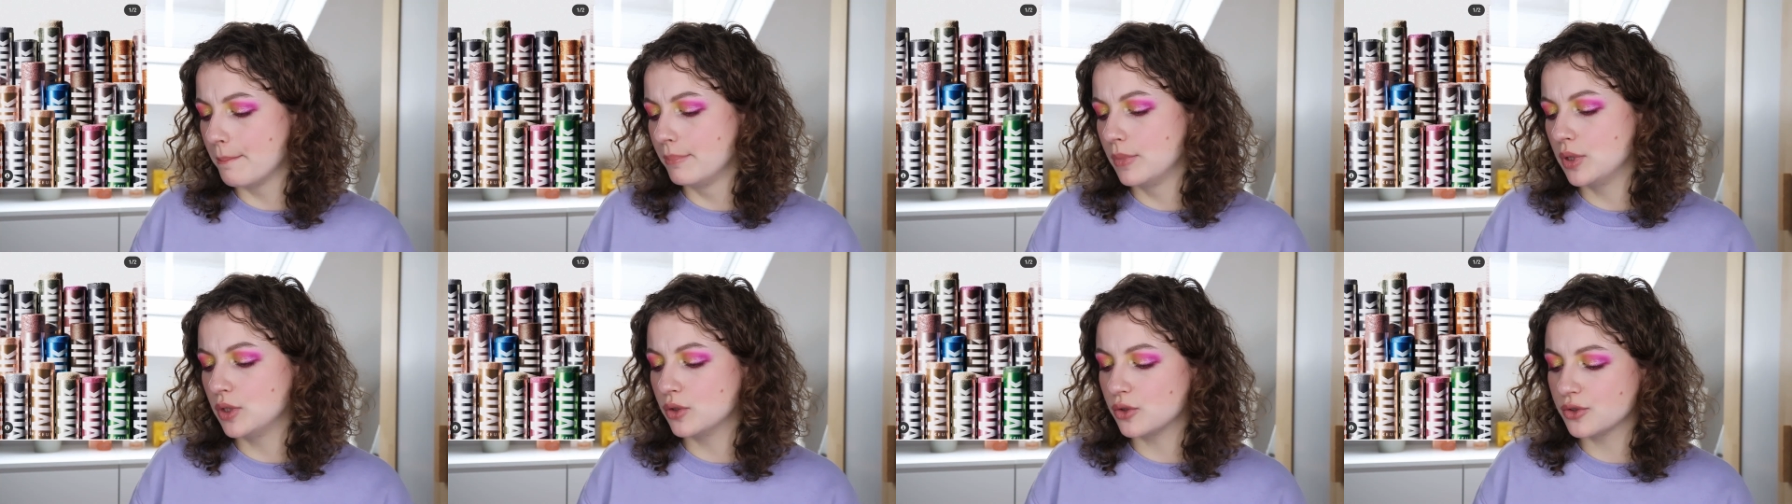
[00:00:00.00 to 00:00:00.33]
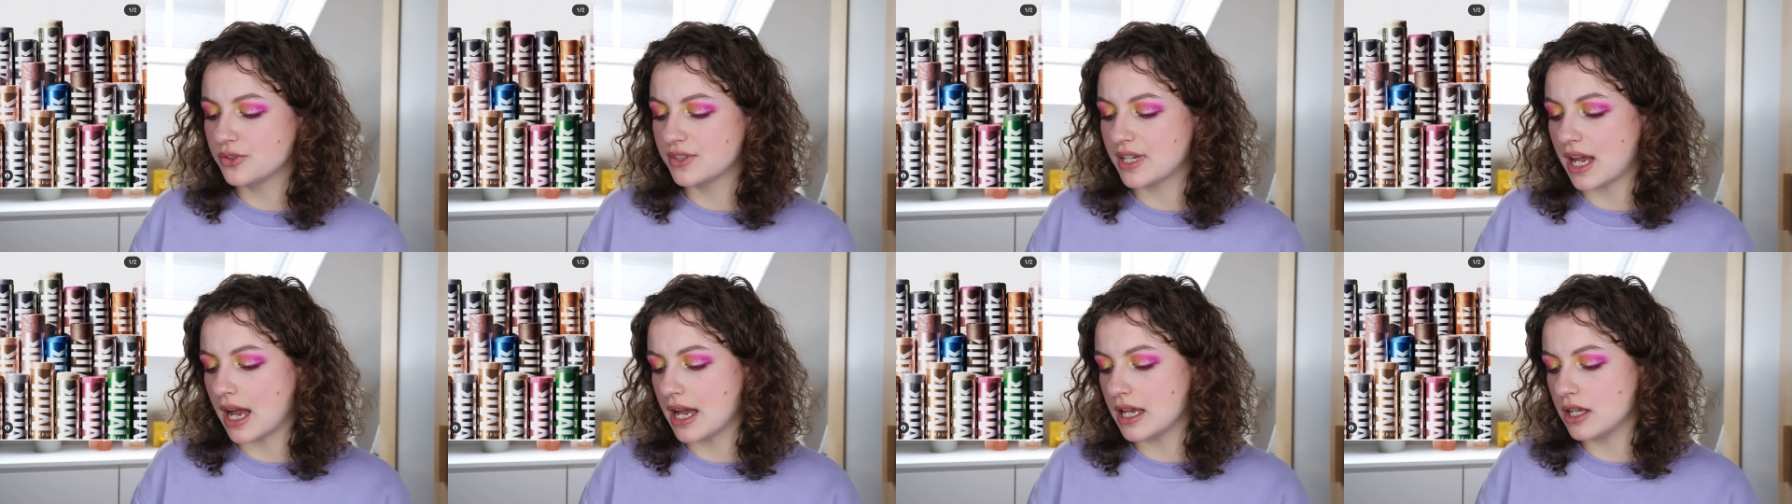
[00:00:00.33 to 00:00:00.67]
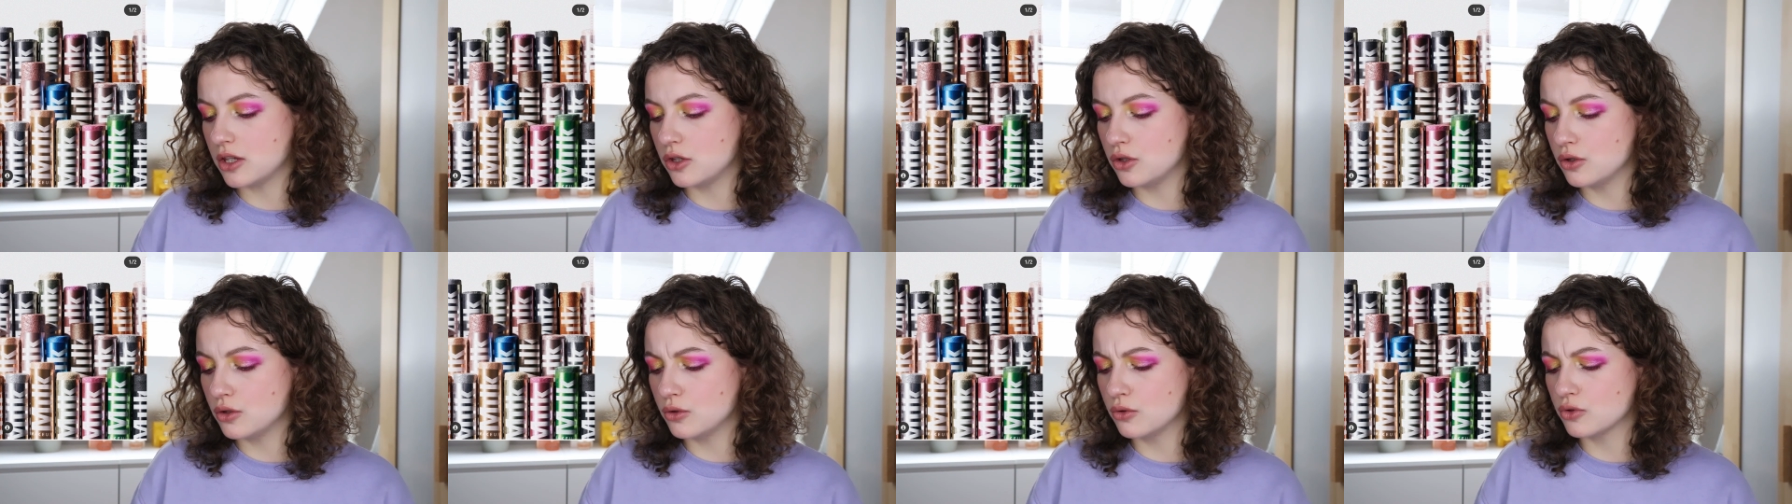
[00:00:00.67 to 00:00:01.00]

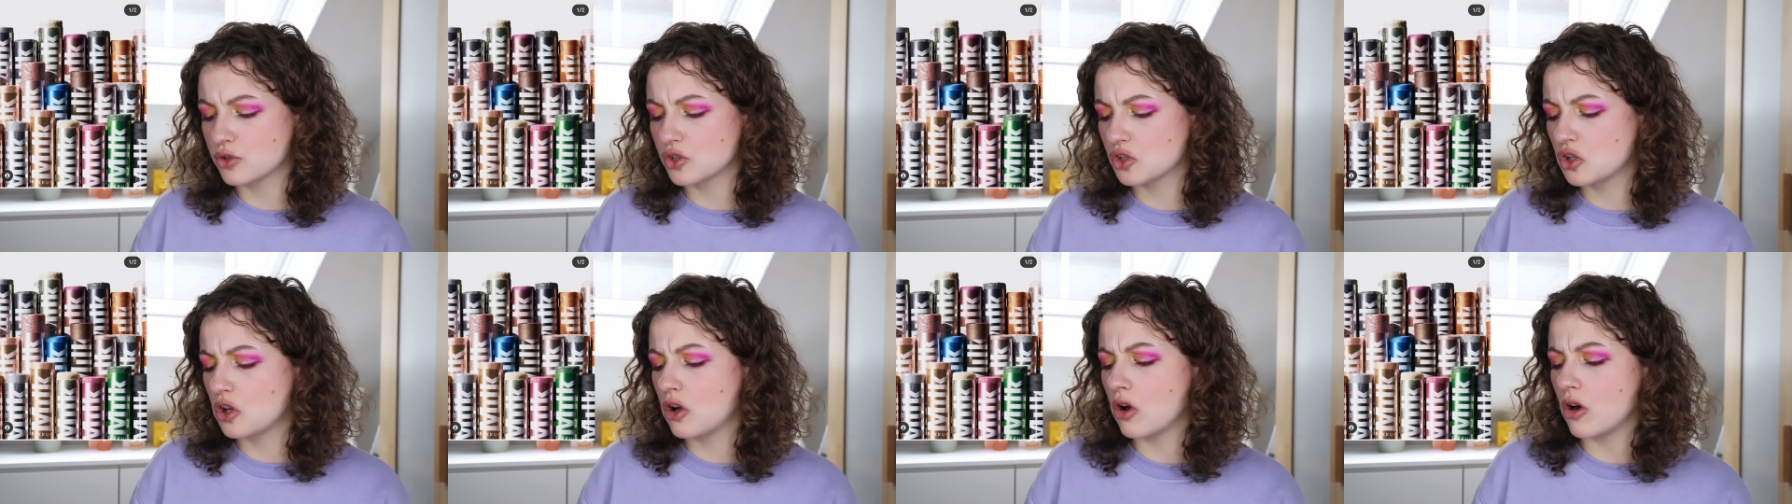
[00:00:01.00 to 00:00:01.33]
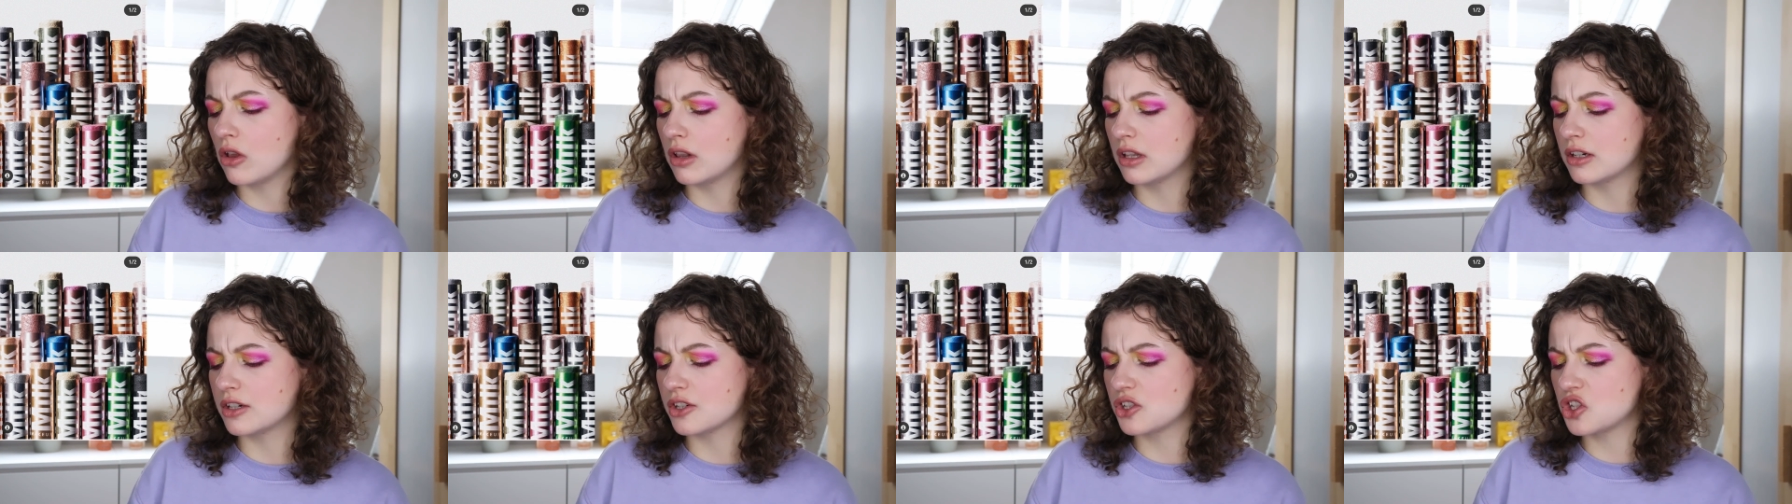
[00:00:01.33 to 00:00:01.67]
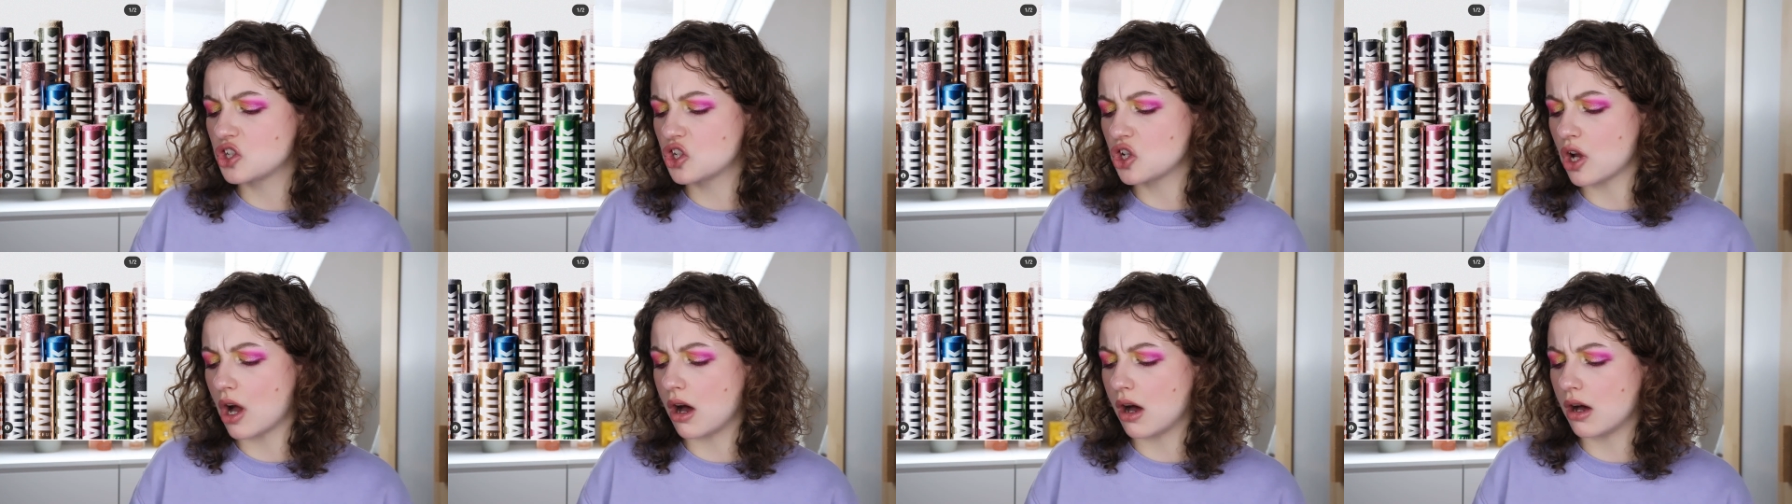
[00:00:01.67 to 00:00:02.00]
multi-use color
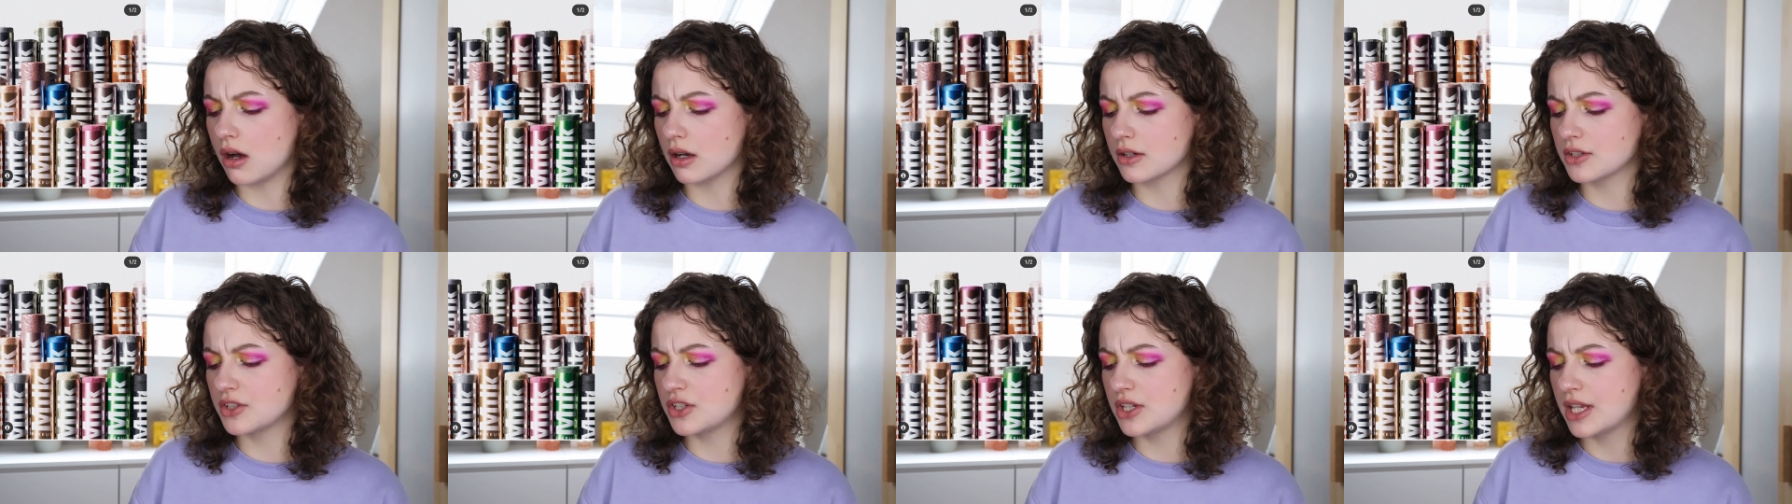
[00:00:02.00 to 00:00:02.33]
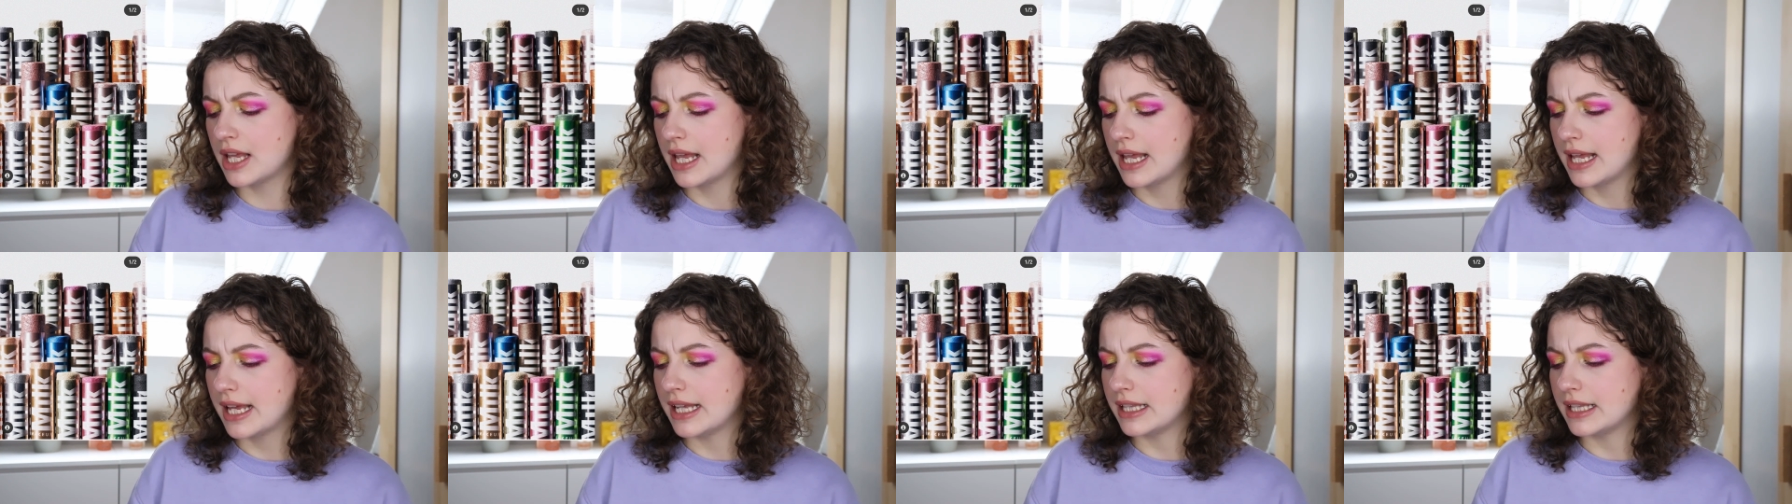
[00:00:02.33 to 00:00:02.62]
chalks